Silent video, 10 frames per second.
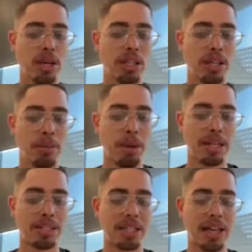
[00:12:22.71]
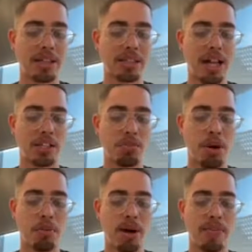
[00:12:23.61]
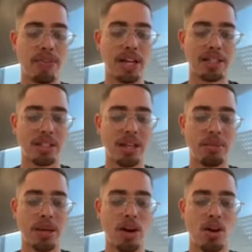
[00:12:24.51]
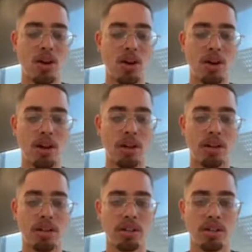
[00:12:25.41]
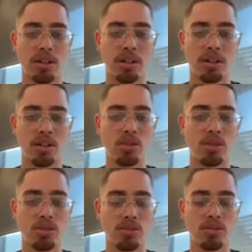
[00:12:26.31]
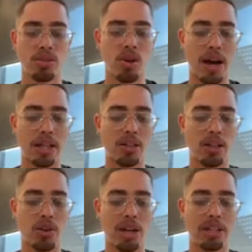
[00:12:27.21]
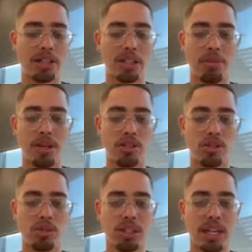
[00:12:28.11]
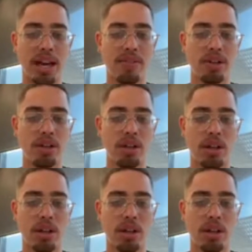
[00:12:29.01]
And then make $10,000 per month. That's a thumbnail on YouTube. So I literally created these thumbnails using Canva.